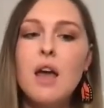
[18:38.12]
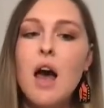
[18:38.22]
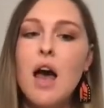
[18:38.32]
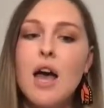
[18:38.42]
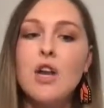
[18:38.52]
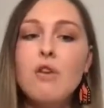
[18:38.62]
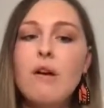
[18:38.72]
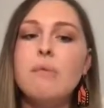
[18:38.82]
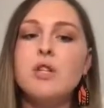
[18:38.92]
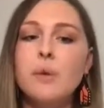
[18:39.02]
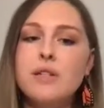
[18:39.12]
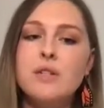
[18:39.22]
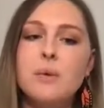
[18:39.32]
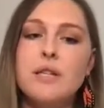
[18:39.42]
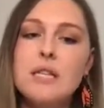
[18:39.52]
November
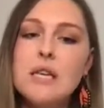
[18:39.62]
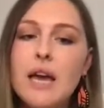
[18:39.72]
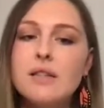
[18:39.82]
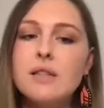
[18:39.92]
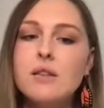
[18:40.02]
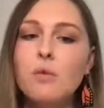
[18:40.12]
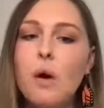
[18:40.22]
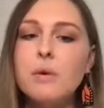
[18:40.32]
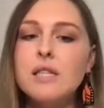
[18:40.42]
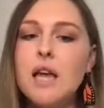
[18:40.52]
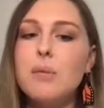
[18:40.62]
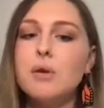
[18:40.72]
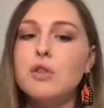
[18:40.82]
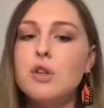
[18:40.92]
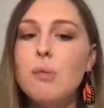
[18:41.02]
2020, cases of what was
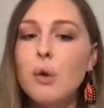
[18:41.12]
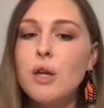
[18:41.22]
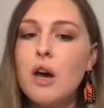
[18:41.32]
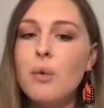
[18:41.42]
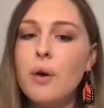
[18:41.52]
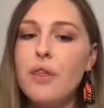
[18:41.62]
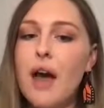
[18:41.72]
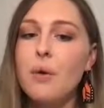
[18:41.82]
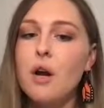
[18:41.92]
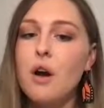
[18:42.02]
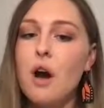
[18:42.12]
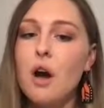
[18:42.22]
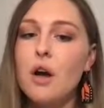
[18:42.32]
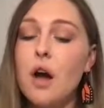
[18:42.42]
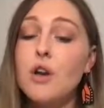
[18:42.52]
labeled pneumonia without
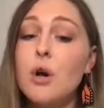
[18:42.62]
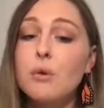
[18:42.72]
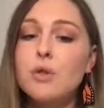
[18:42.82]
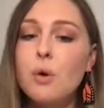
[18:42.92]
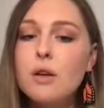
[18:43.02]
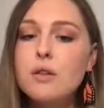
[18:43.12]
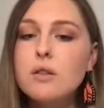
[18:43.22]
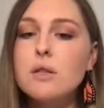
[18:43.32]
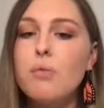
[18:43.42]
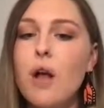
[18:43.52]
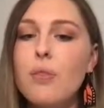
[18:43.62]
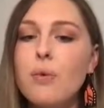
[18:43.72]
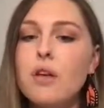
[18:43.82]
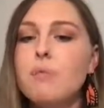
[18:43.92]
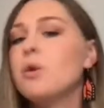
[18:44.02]
a known source spread through
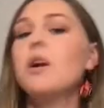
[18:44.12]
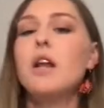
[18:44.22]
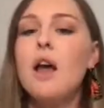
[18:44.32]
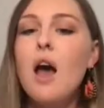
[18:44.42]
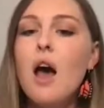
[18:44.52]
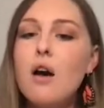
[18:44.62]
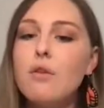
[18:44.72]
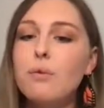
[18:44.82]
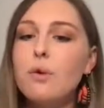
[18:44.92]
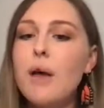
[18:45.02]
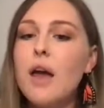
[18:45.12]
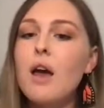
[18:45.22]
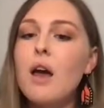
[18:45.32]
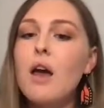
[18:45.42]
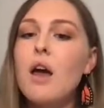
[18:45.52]
the community of
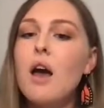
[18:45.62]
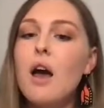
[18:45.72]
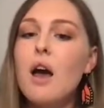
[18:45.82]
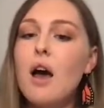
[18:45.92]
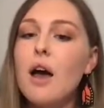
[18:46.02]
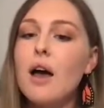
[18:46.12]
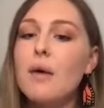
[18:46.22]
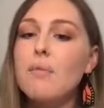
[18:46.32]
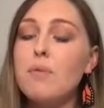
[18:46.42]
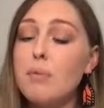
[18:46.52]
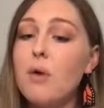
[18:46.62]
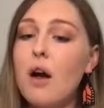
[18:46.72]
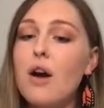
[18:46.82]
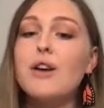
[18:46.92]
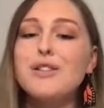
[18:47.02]
Hubei,
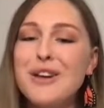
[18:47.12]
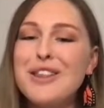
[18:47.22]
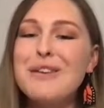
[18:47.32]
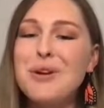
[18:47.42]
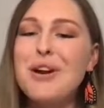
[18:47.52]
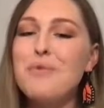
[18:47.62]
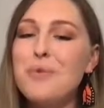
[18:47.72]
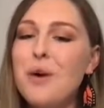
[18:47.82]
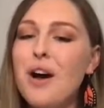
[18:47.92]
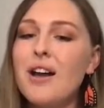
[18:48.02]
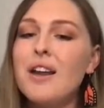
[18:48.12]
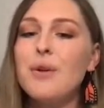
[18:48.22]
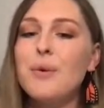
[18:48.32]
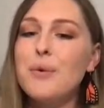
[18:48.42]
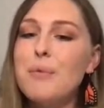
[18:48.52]
the community of Wuhan
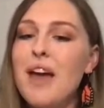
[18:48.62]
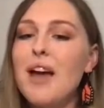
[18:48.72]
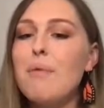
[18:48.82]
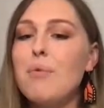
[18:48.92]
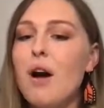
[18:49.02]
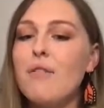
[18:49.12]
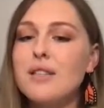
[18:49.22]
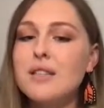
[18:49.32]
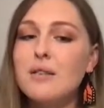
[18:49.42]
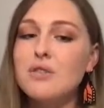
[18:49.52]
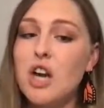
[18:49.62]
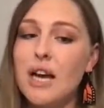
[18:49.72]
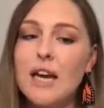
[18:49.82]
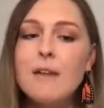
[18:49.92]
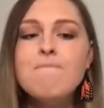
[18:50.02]
in Hubei province of
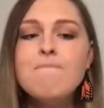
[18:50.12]
China.